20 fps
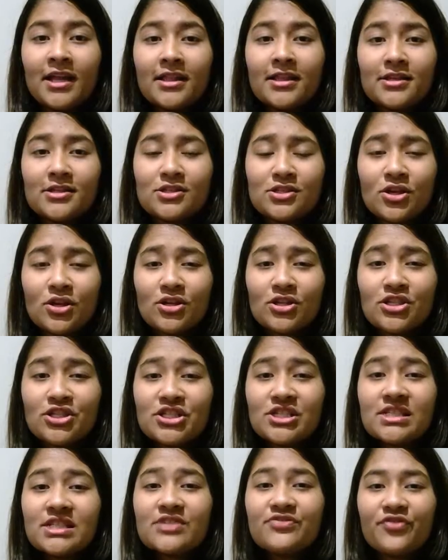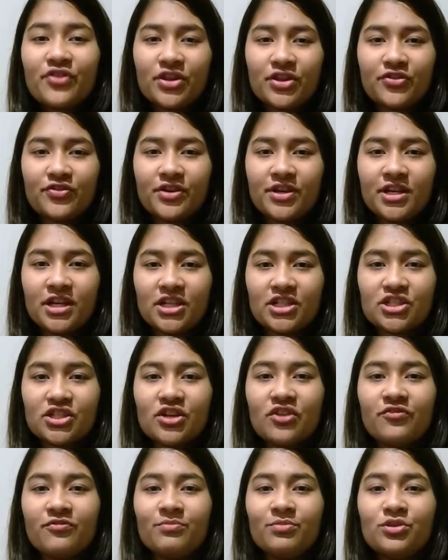The solutions for the reduction
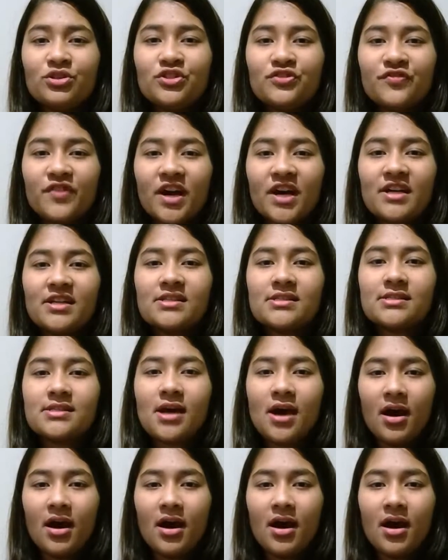of bushfires